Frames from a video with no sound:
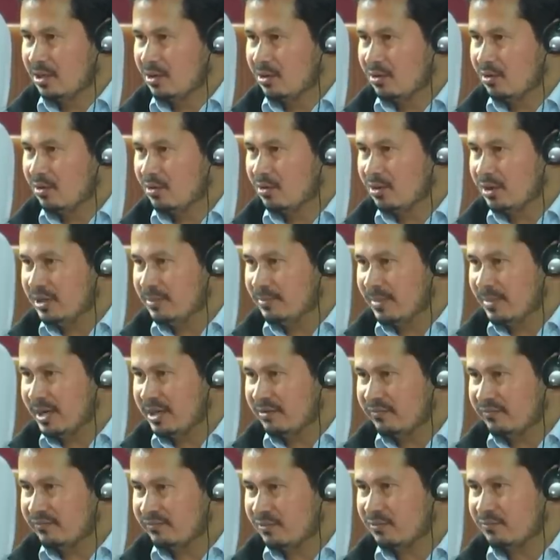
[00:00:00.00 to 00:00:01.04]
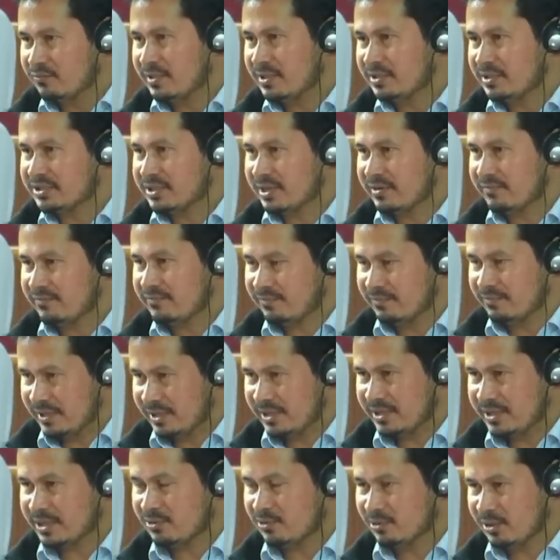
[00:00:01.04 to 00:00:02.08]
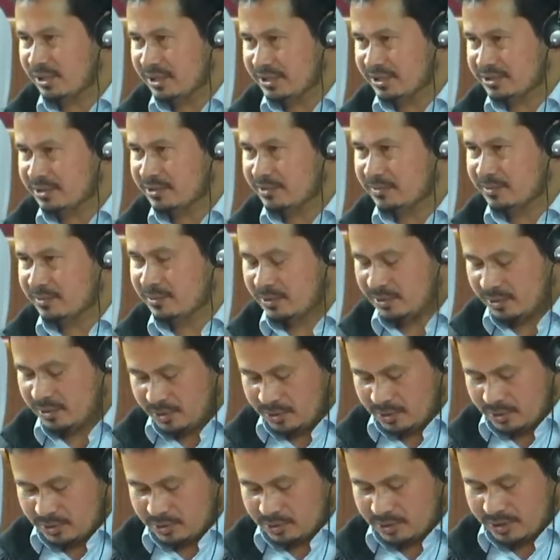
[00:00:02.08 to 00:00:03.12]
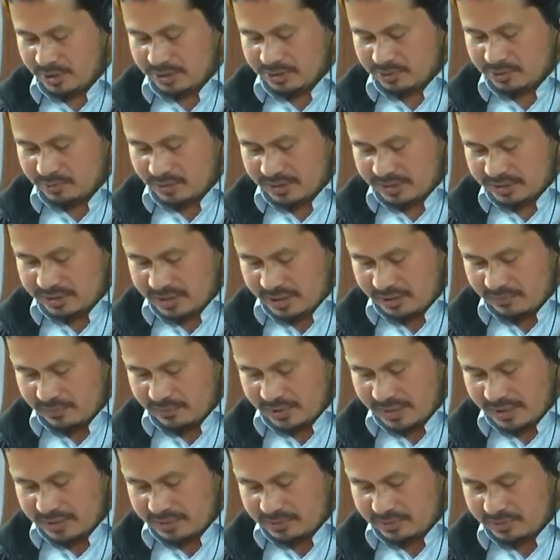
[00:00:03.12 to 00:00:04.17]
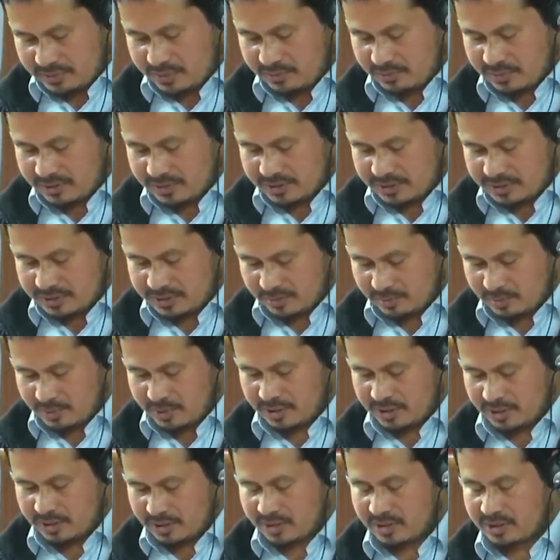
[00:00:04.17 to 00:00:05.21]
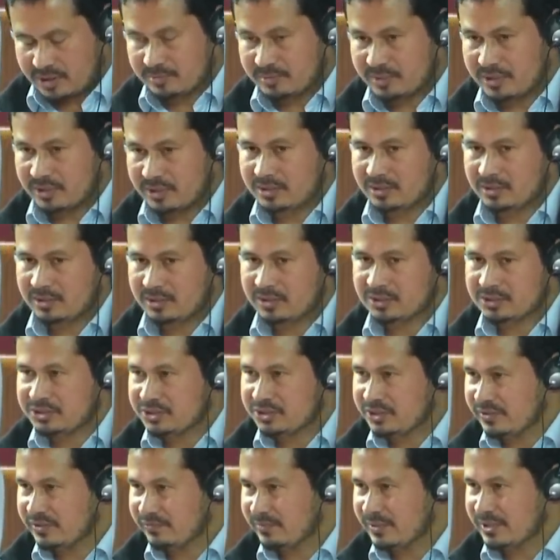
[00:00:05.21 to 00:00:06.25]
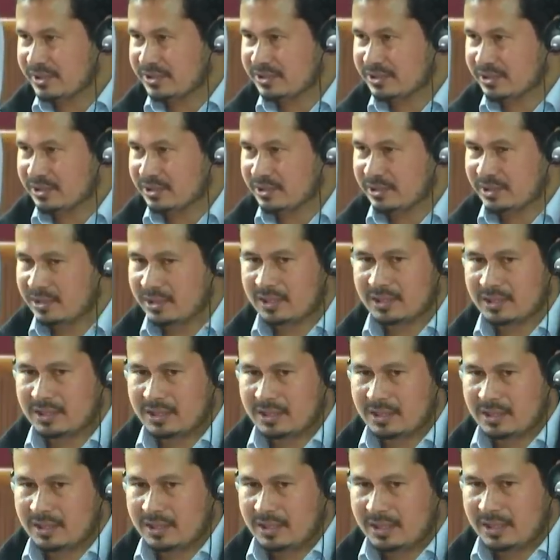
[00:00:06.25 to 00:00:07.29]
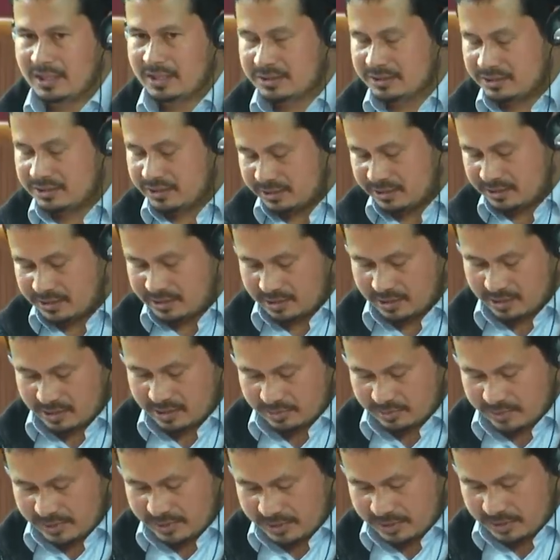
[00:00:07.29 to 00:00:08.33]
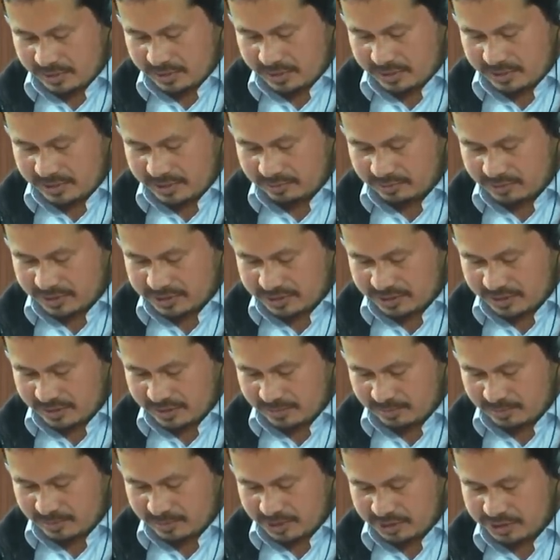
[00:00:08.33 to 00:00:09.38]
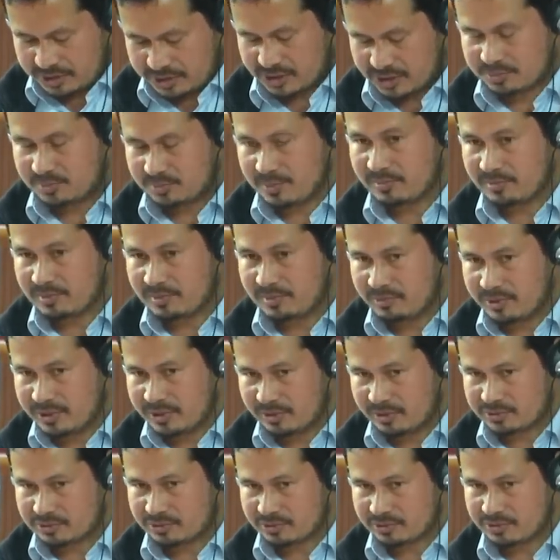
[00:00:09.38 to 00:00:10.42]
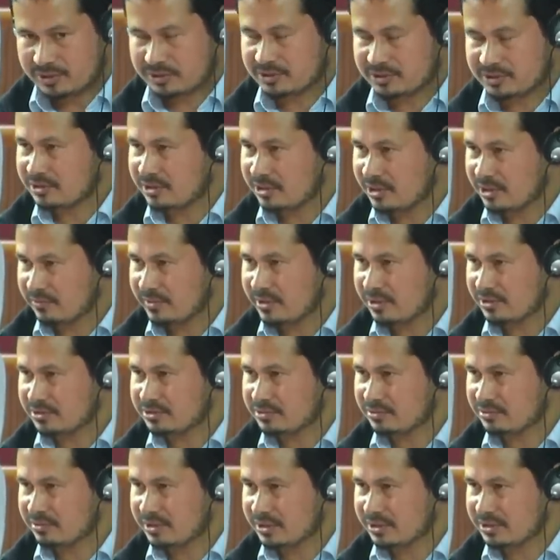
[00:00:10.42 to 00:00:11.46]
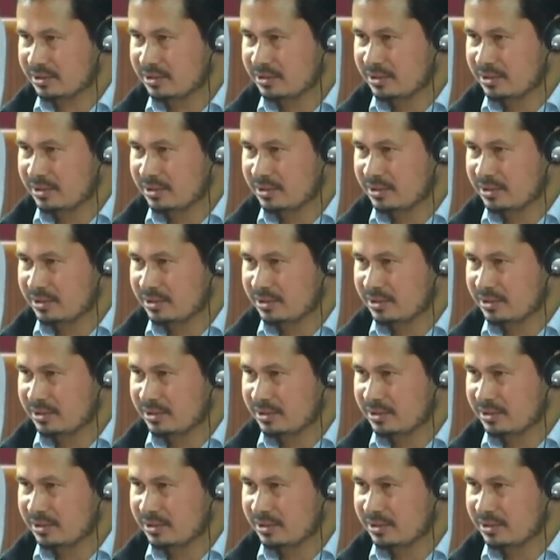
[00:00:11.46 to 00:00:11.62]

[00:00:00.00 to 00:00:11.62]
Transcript: only by the four-wheel drive vehicle only, sir. So that's why, sir, I would like to request upon the Honorable Chief Minister, and since the Honorable Deputy C M in charge P W D also is here with us today, sir.